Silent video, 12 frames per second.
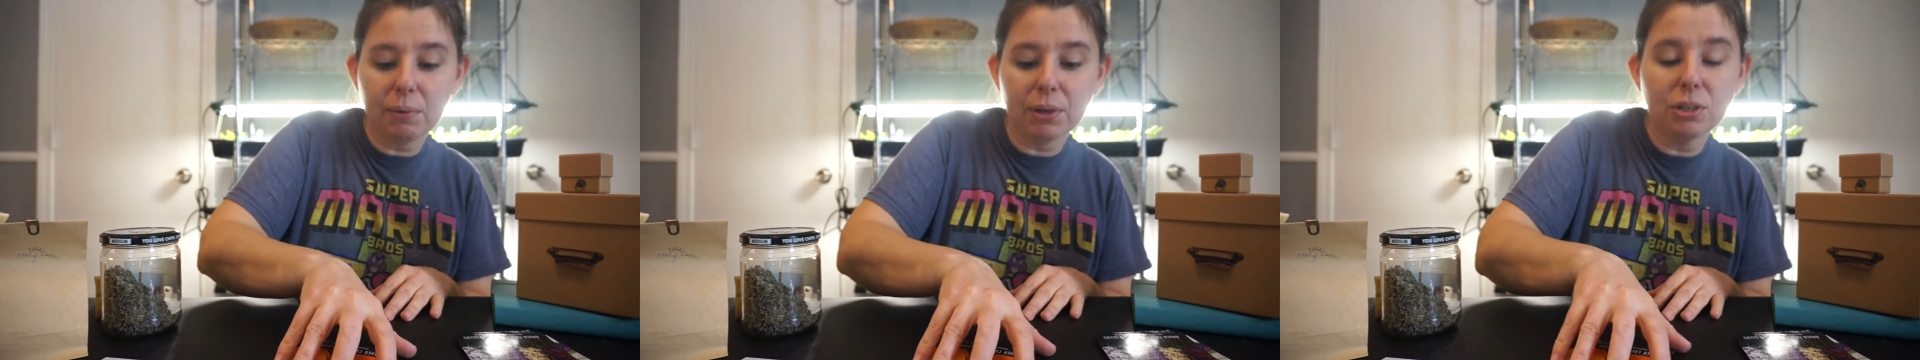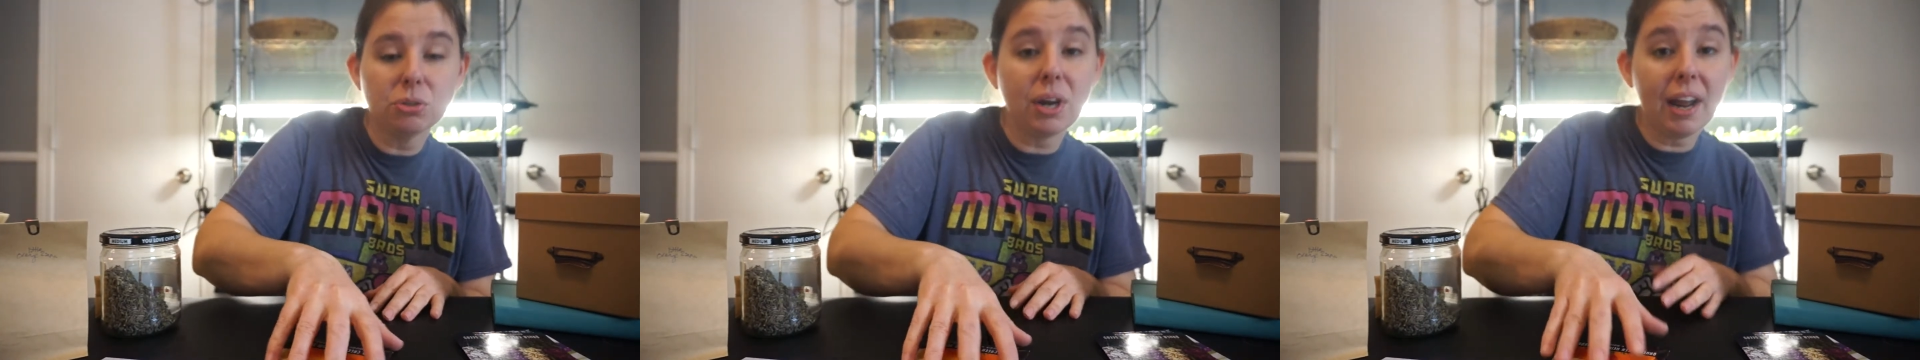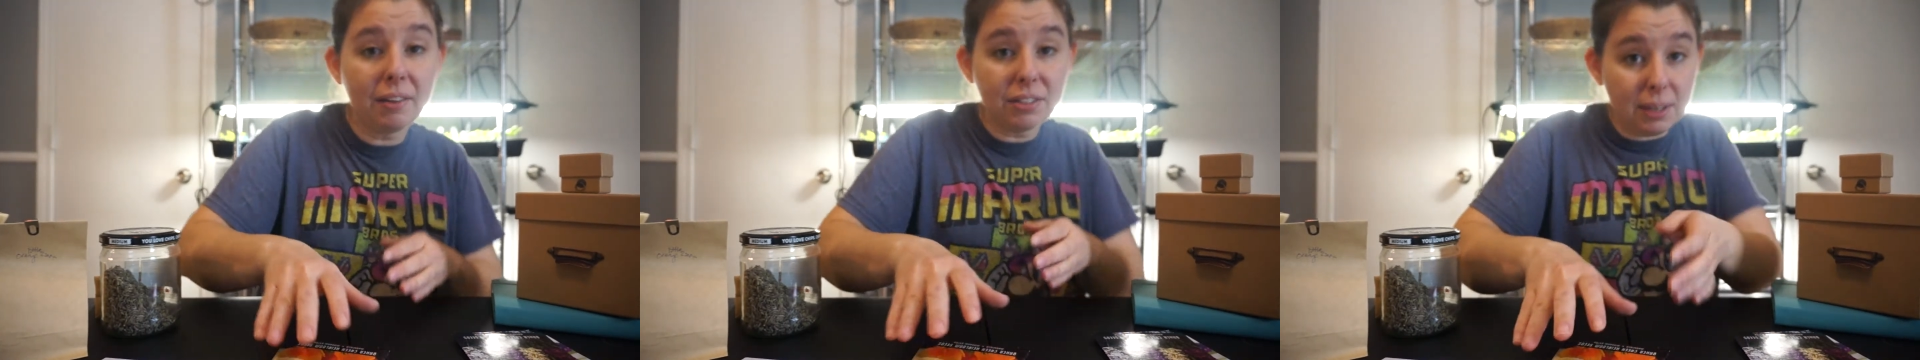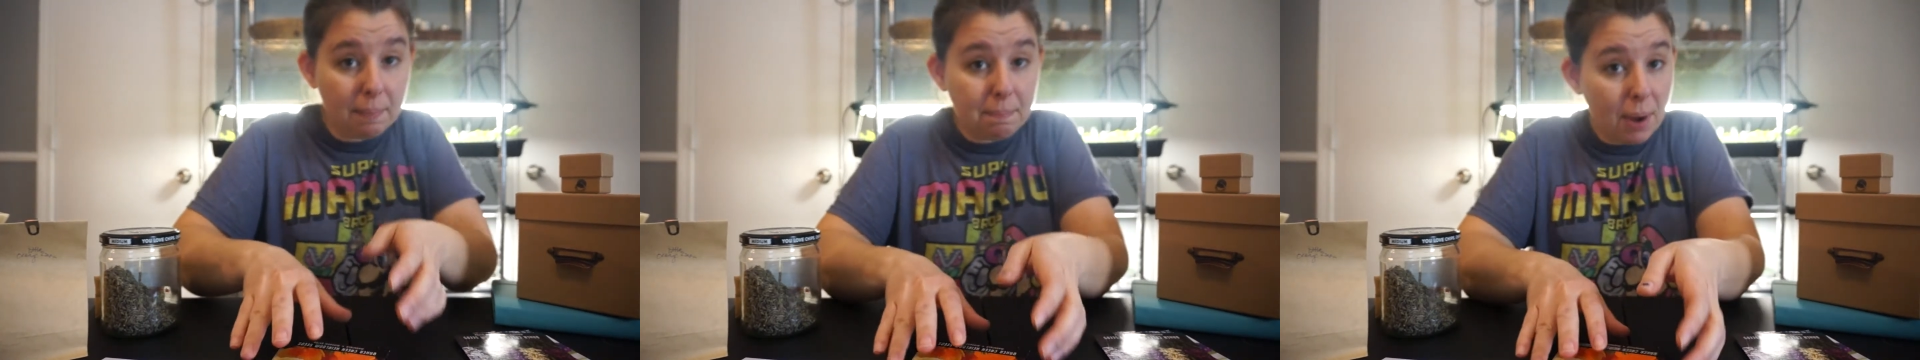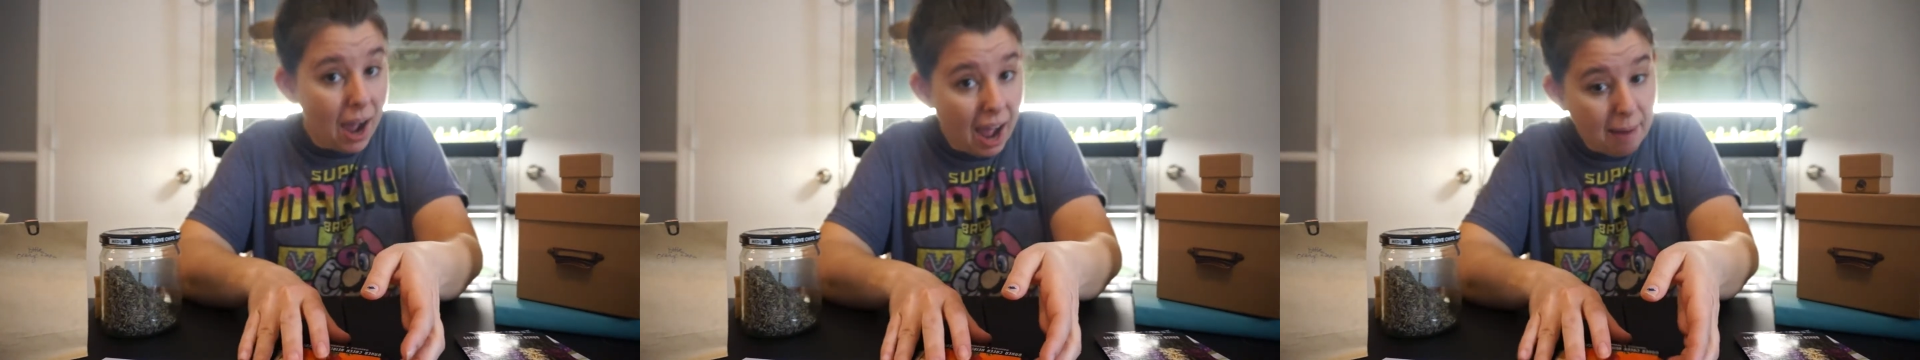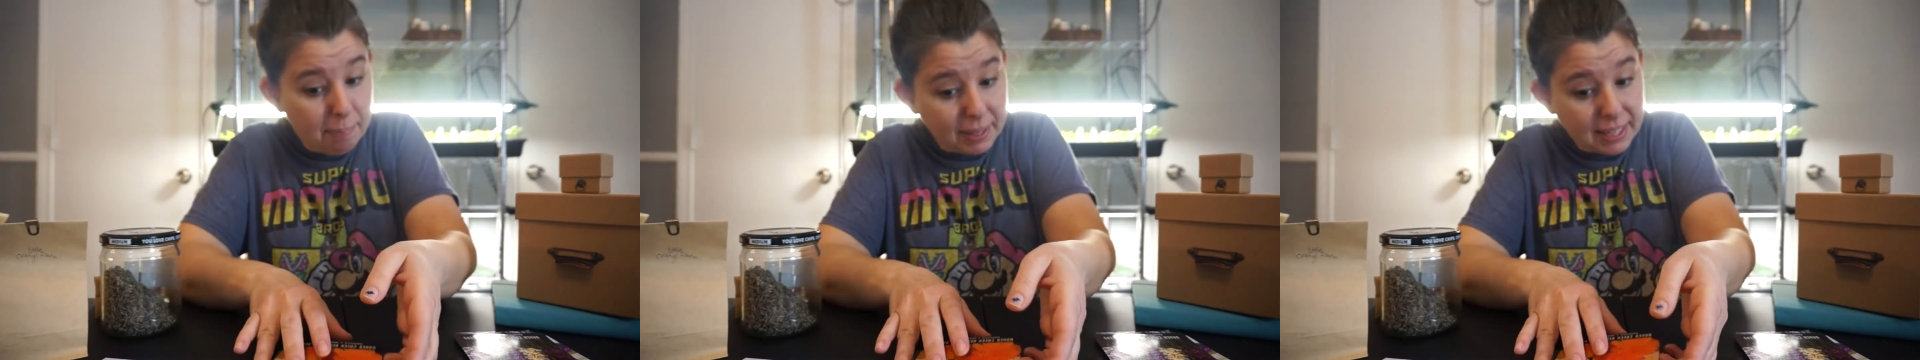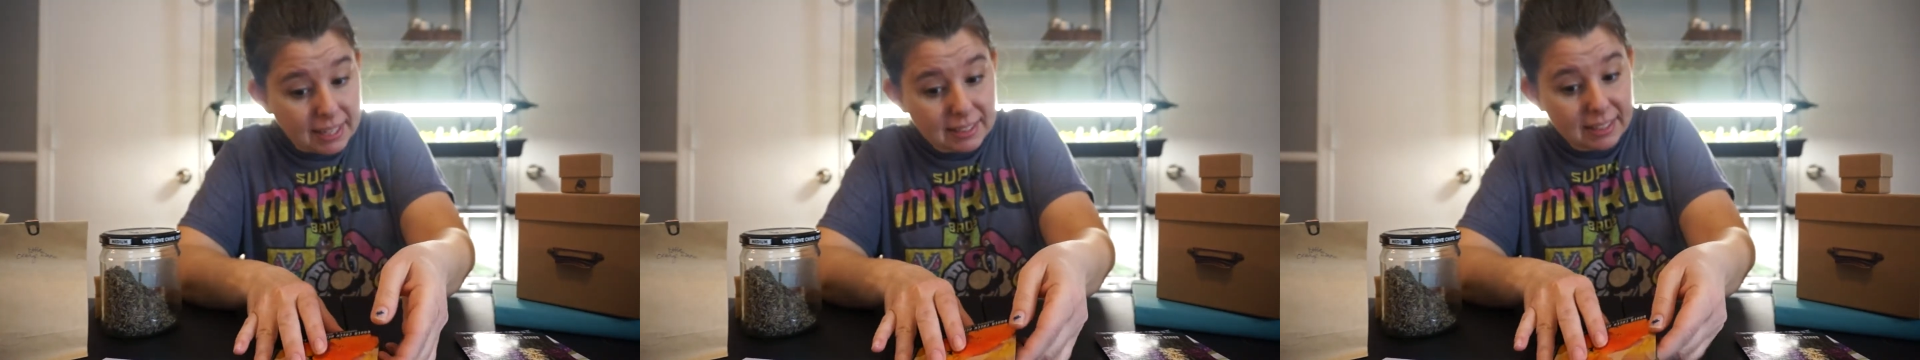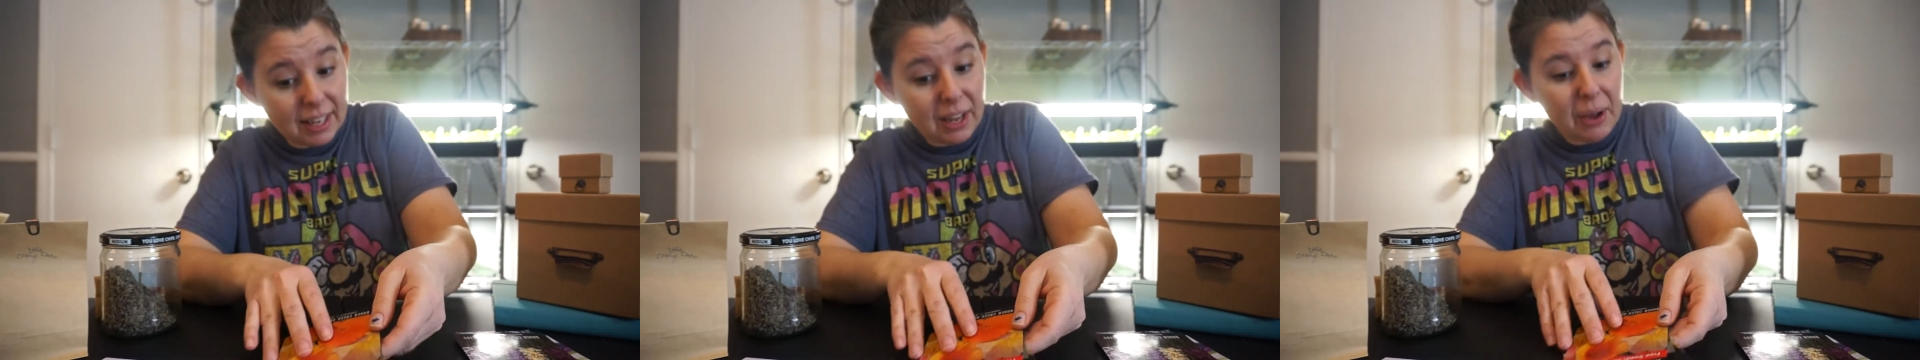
We're going to try out some poppies,